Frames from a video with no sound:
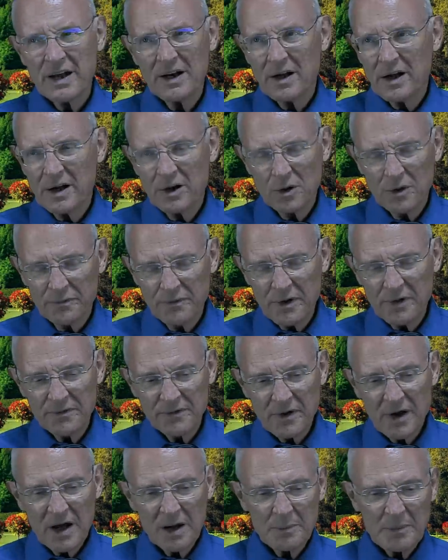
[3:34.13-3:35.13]
I don't know if you've
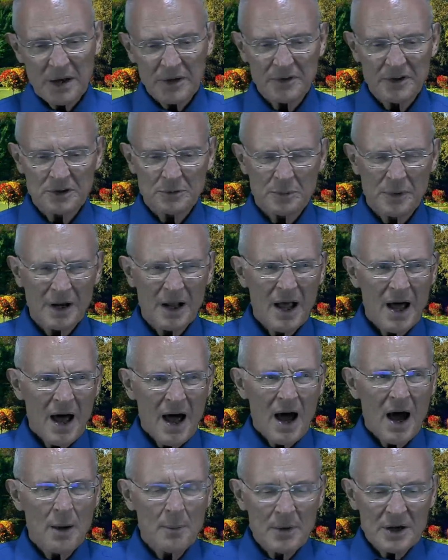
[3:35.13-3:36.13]
thought about this, but
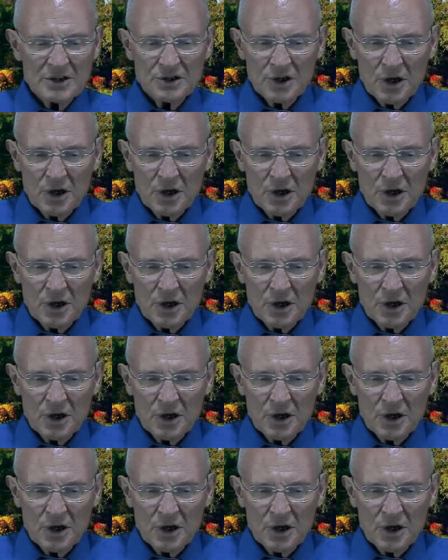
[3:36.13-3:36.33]
how much